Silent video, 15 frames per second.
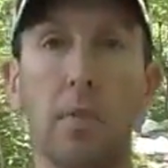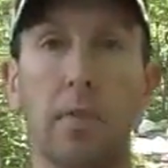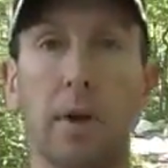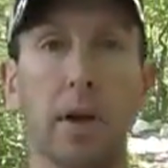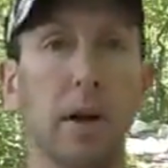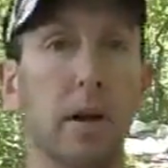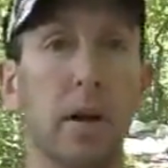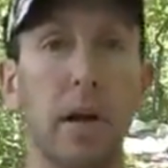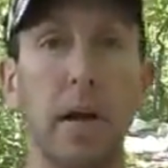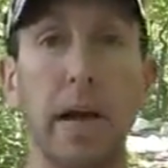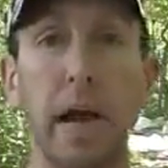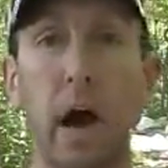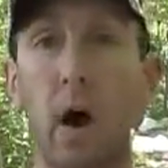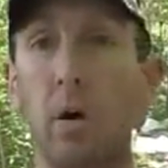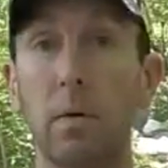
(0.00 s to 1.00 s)
They're
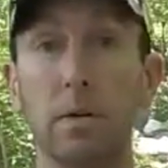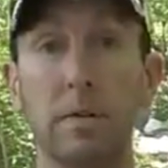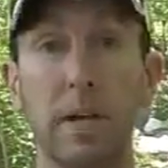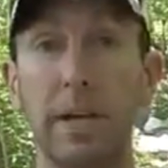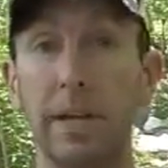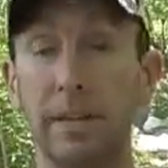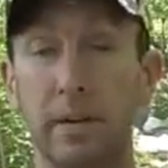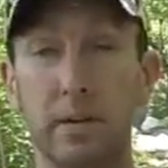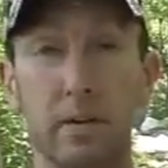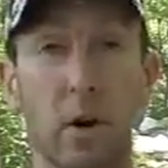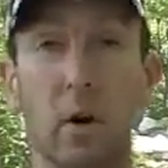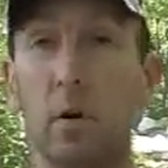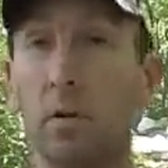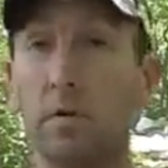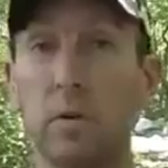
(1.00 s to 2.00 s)
always hitting their
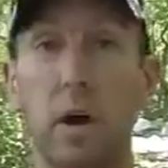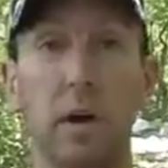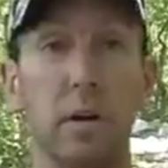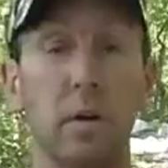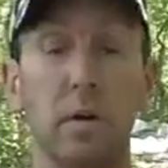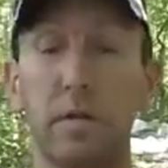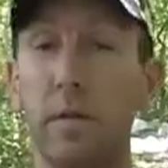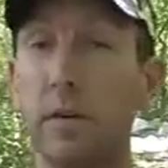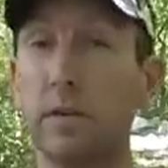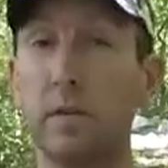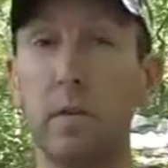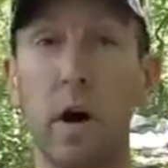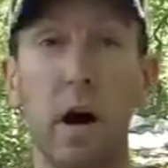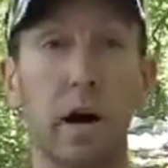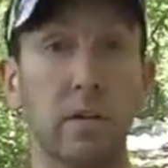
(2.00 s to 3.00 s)
toes on the fronts
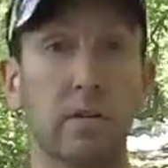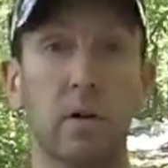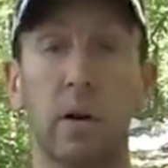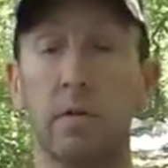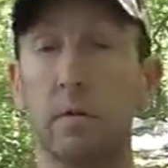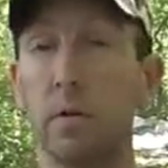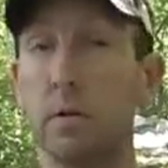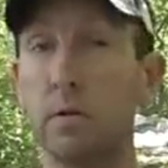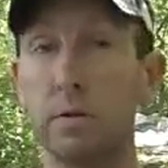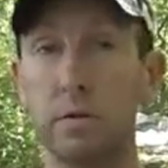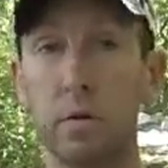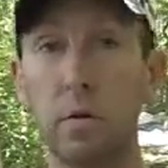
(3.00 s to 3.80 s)
of rocks or on roots,